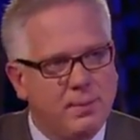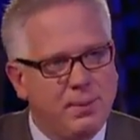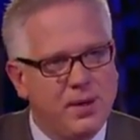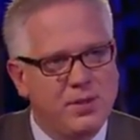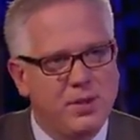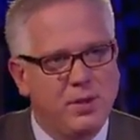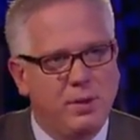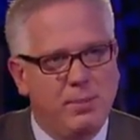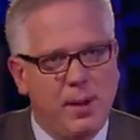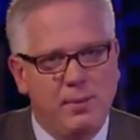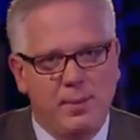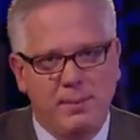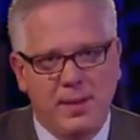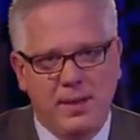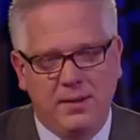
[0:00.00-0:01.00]
President
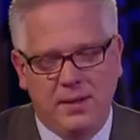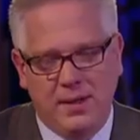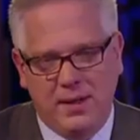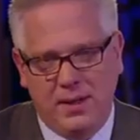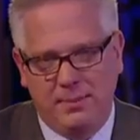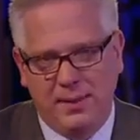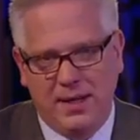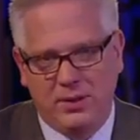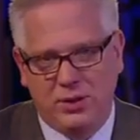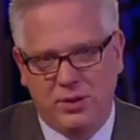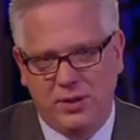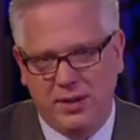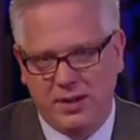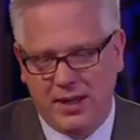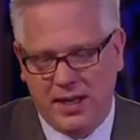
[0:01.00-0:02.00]
Obama being the
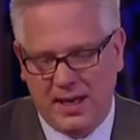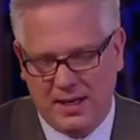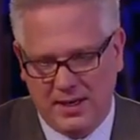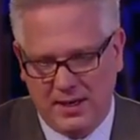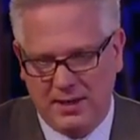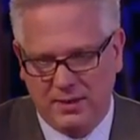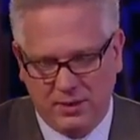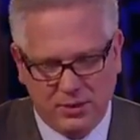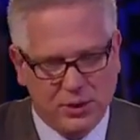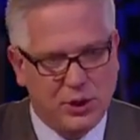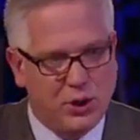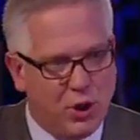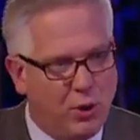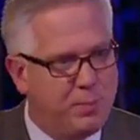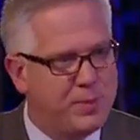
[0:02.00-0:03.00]
Manchurian candidate, and those
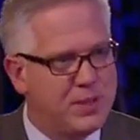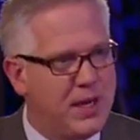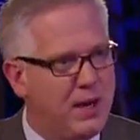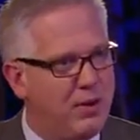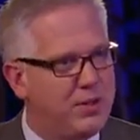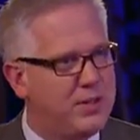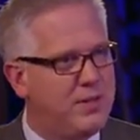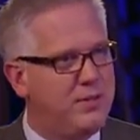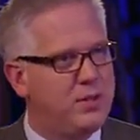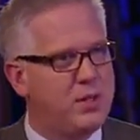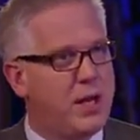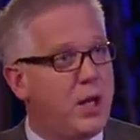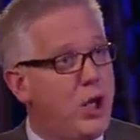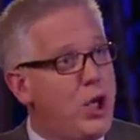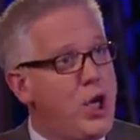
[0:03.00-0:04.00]
dopes now on TV are
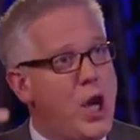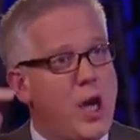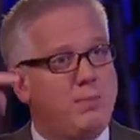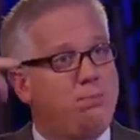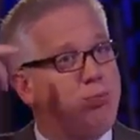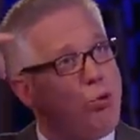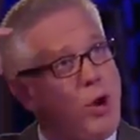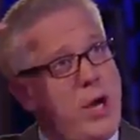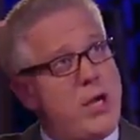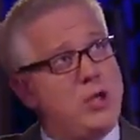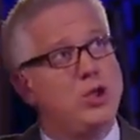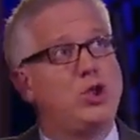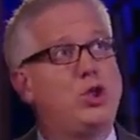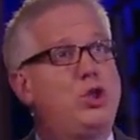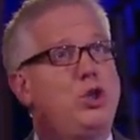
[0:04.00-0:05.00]
like, he had brain
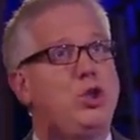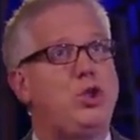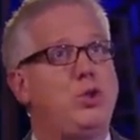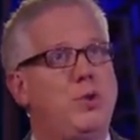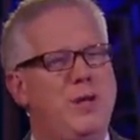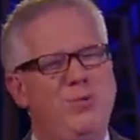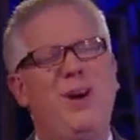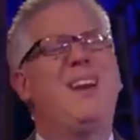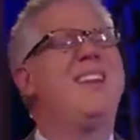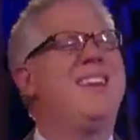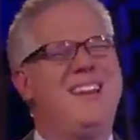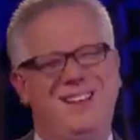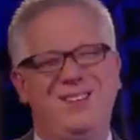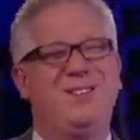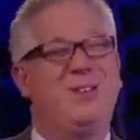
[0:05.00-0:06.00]
surgery. What
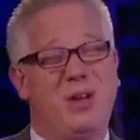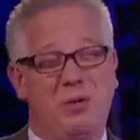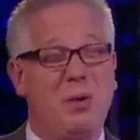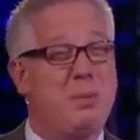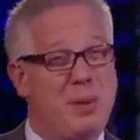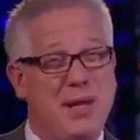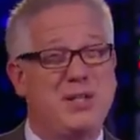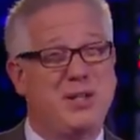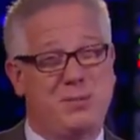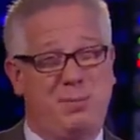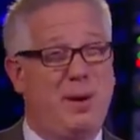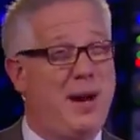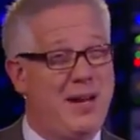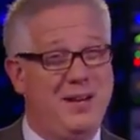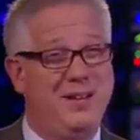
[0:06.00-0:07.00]
did they replace his
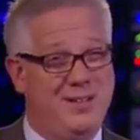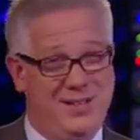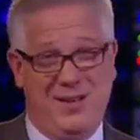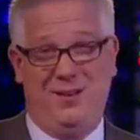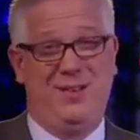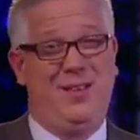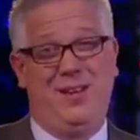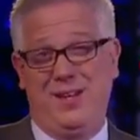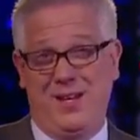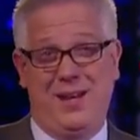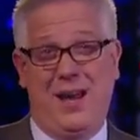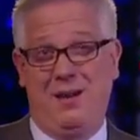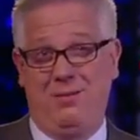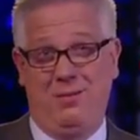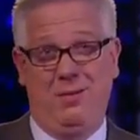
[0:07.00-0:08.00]
brain? Is that what they did
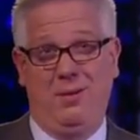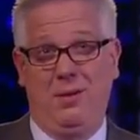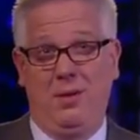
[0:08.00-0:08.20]
now?